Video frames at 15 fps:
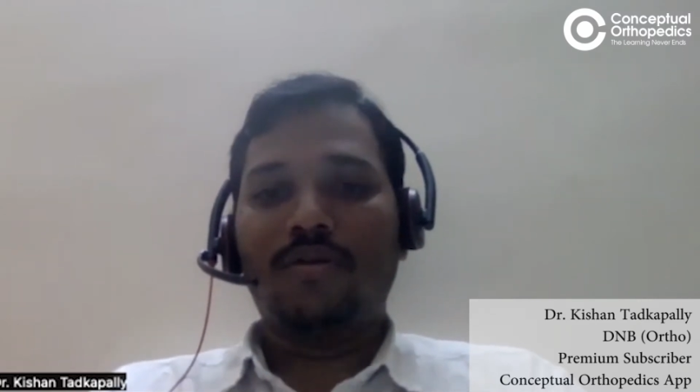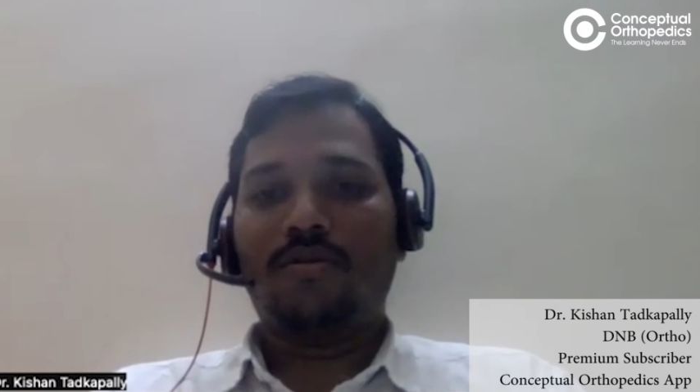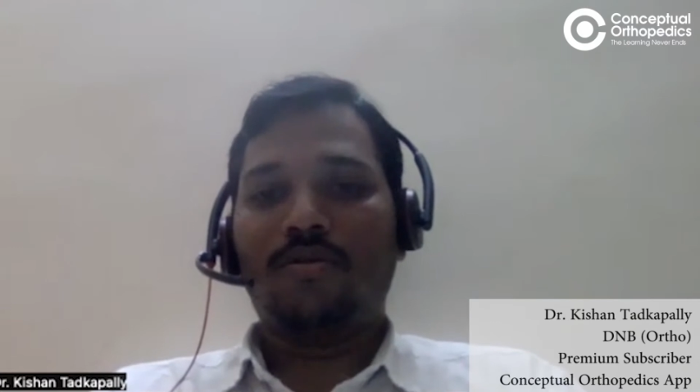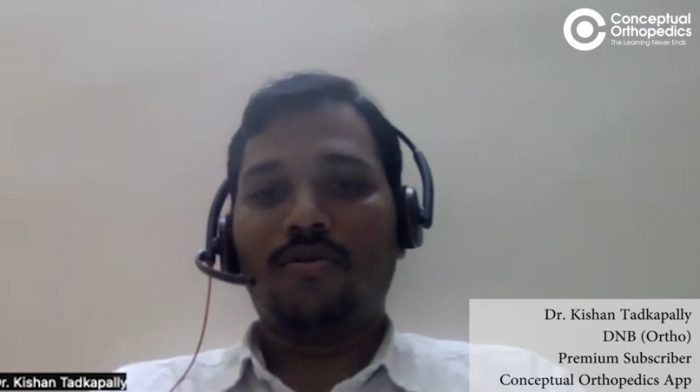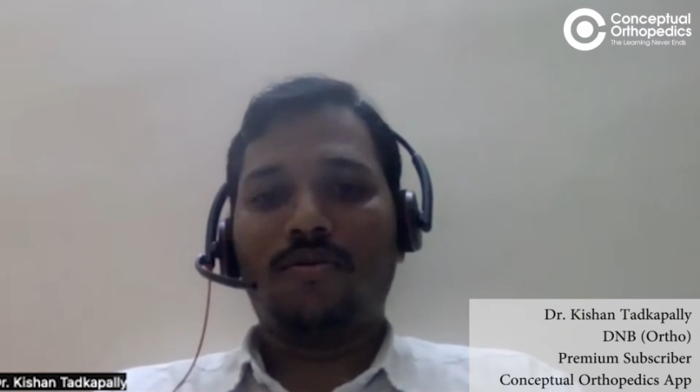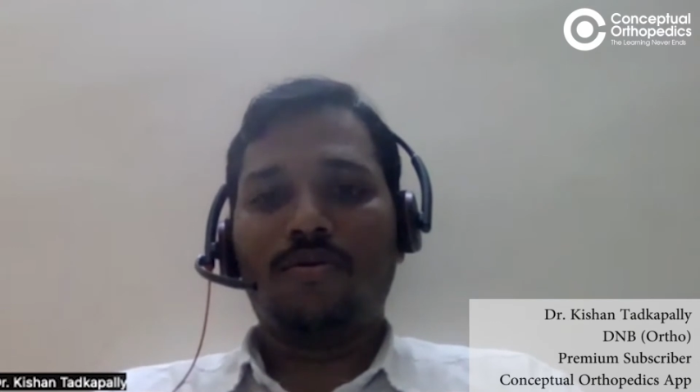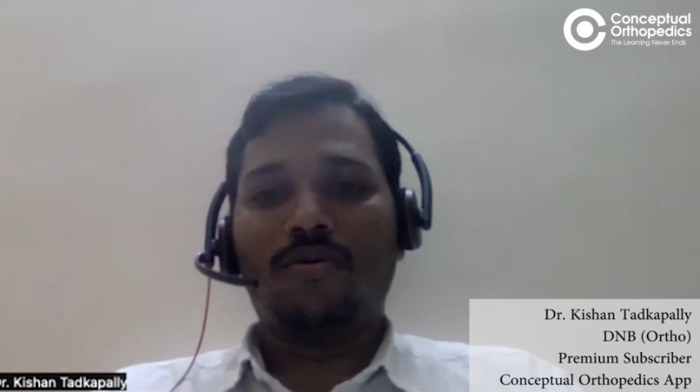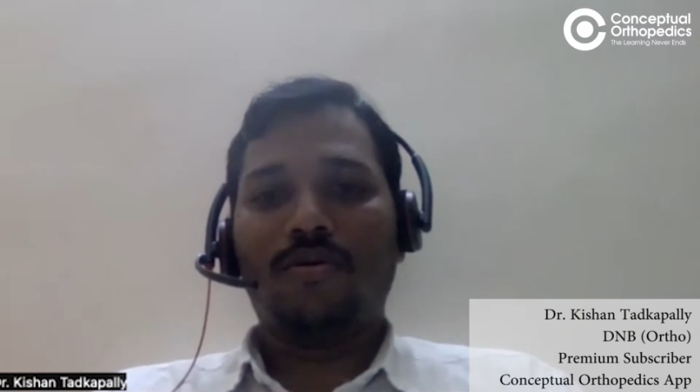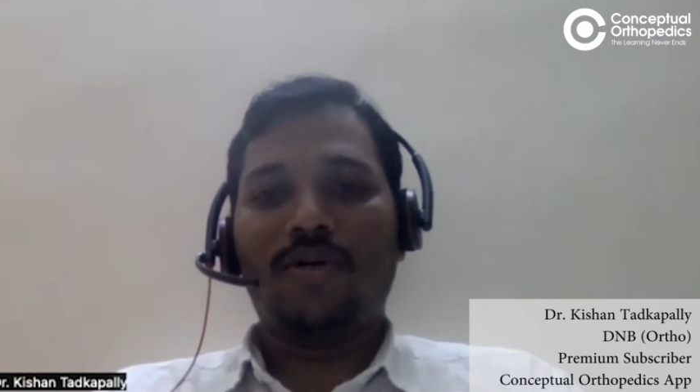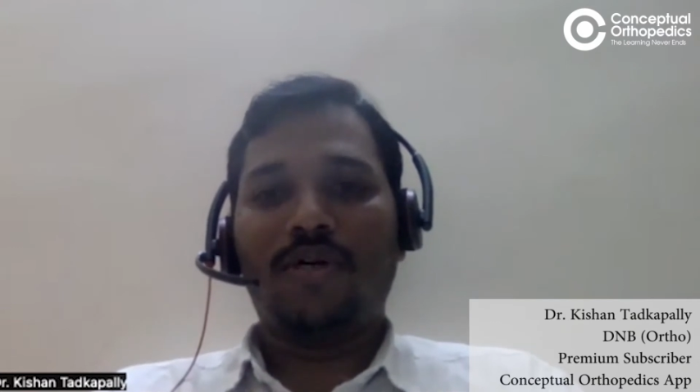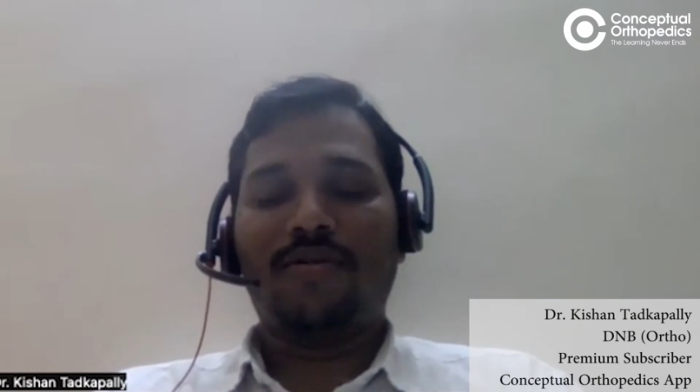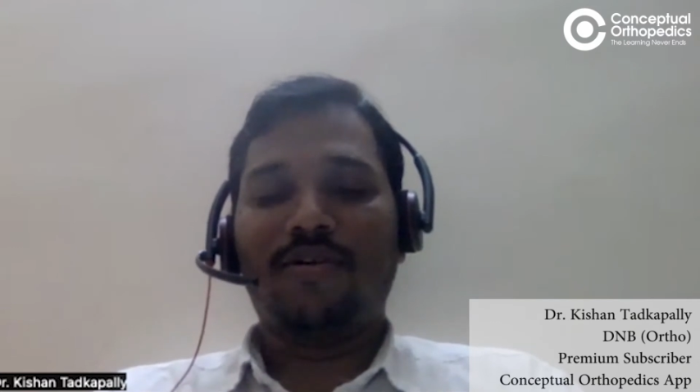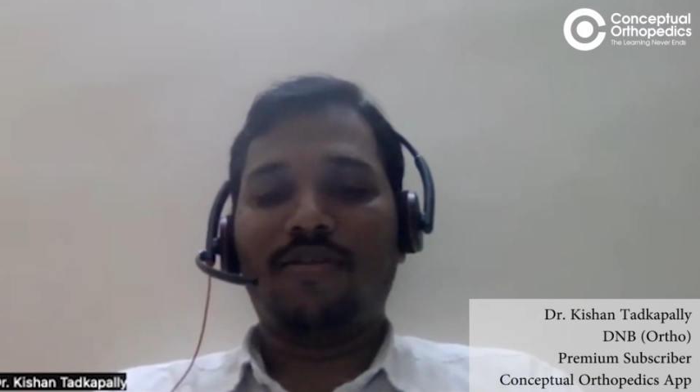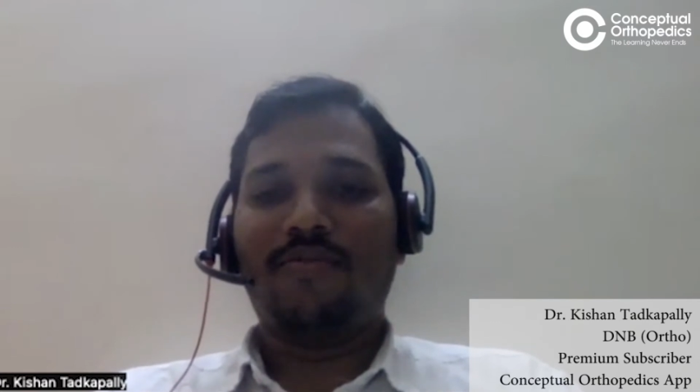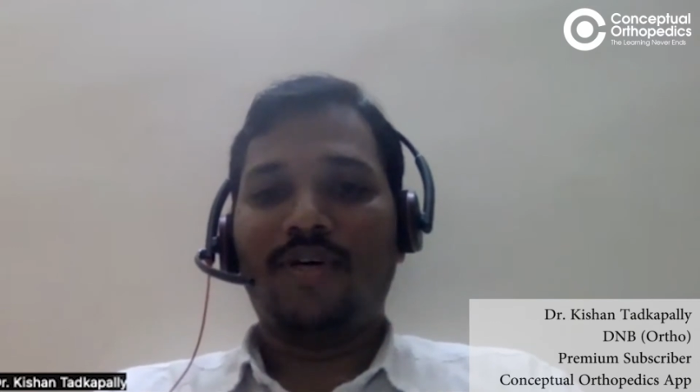So
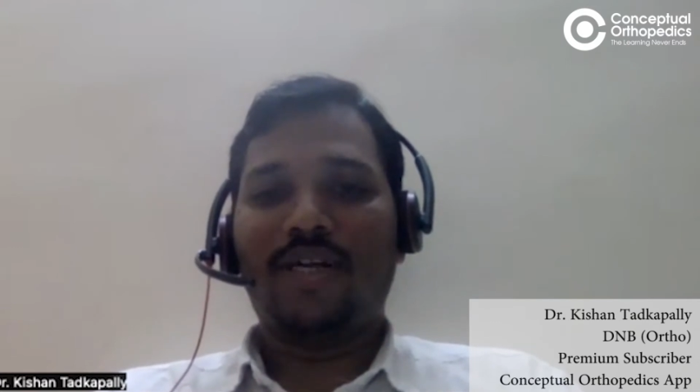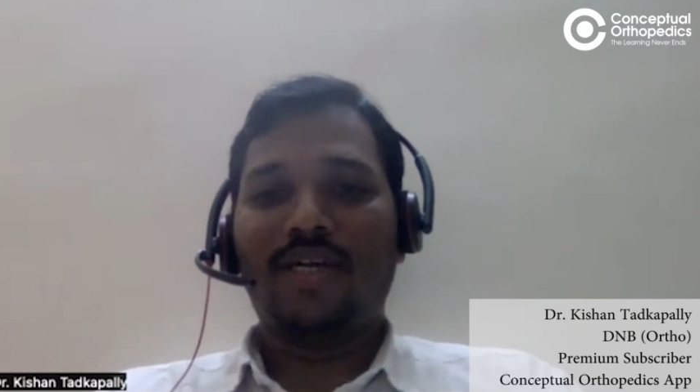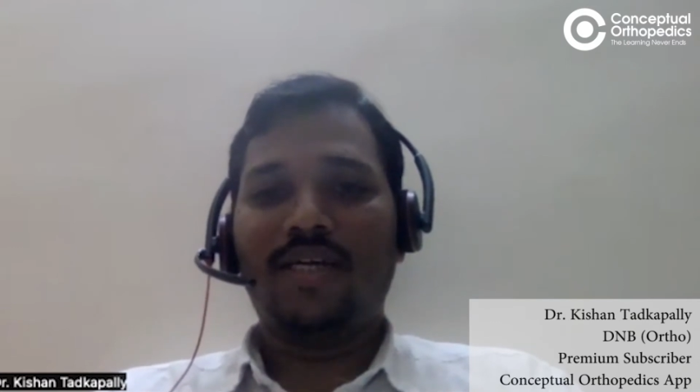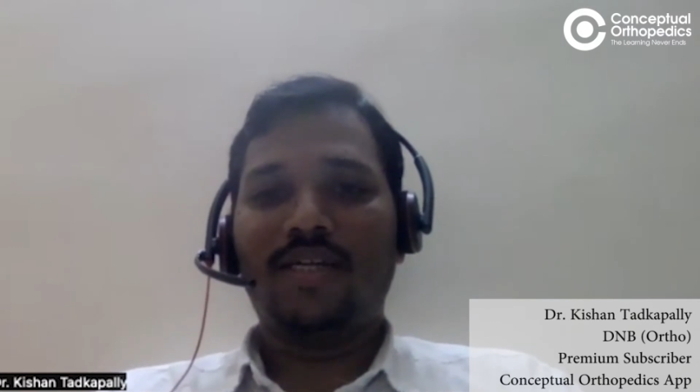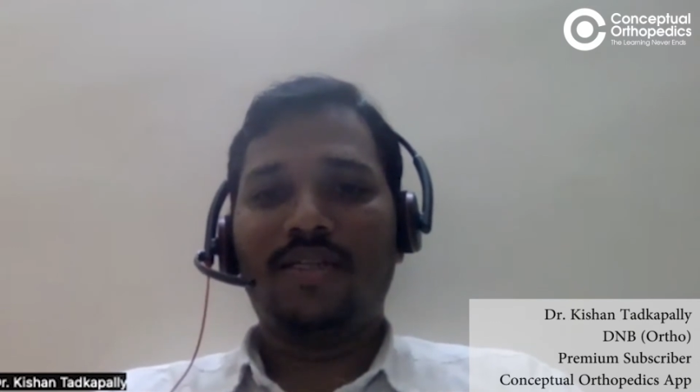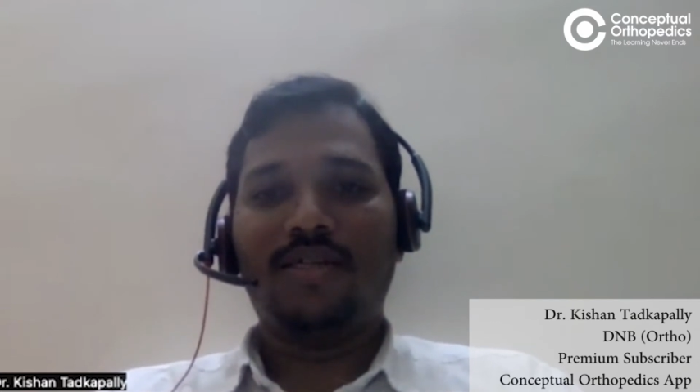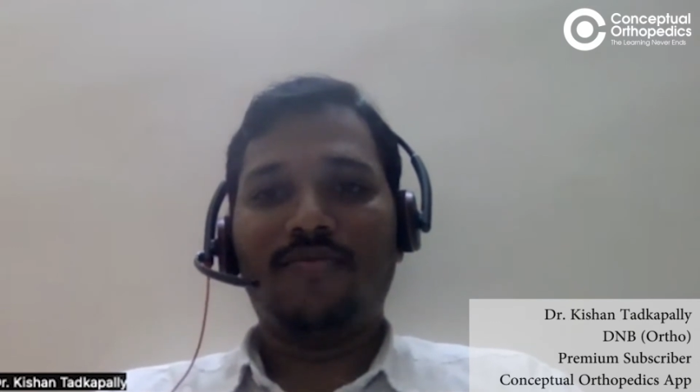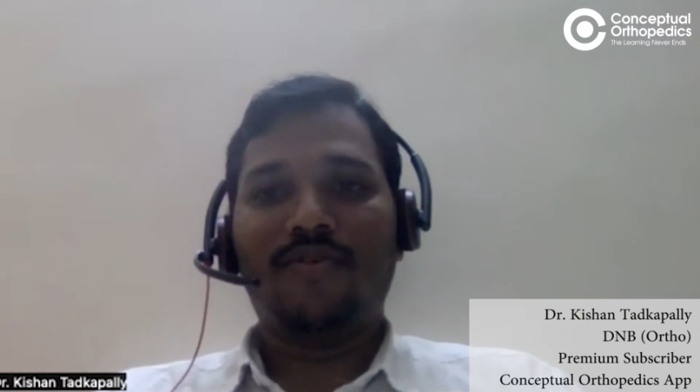it was very easy